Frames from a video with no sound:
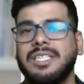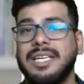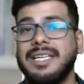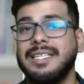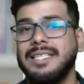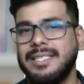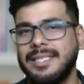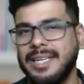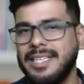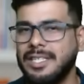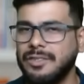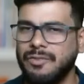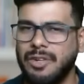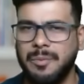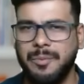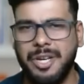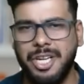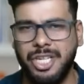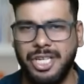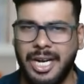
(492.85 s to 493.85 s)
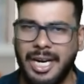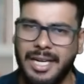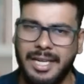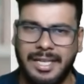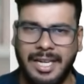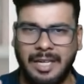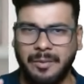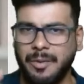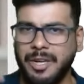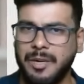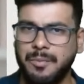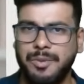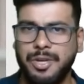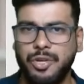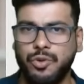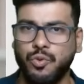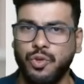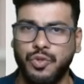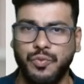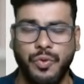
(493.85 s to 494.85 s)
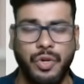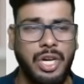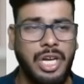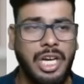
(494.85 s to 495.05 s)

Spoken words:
insights will be shared that might be useful.